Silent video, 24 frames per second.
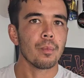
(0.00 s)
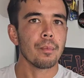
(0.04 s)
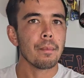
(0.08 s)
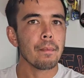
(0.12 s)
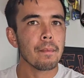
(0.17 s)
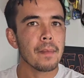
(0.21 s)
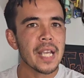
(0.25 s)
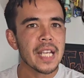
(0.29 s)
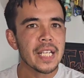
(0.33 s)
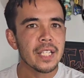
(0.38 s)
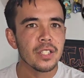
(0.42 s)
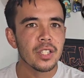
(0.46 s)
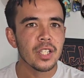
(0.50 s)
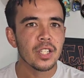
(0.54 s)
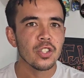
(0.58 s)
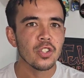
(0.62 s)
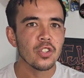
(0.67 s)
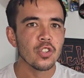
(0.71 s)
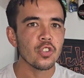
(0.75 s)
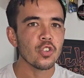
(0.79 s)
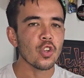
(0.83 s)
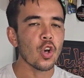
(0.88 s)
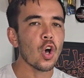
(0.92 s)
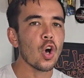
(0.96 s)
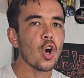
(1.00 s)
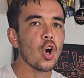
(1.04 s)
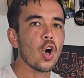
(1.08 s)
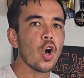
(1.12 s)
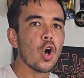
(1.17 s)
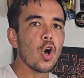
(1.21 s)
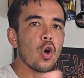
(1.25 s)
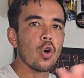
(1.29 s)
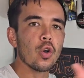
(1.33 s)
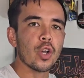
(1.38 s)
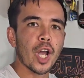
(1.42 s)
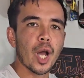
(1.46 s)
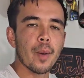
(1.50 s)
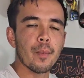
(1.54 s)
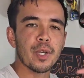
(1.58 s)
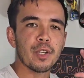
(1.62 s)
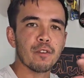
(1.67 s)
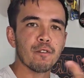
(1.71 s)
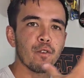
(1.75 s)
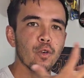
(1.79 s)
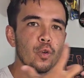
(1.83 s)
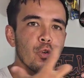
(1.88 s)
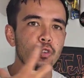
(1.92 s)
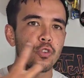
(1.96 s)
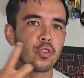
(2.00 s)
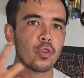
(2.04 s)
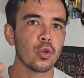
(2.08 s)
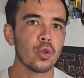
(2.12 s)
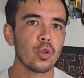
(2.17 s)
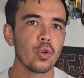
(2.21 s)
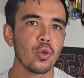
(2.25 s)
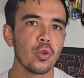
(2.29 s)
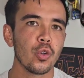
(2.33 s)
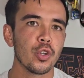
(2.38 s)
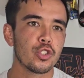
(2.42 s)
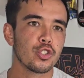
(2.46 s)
Maintenance, all coming full circle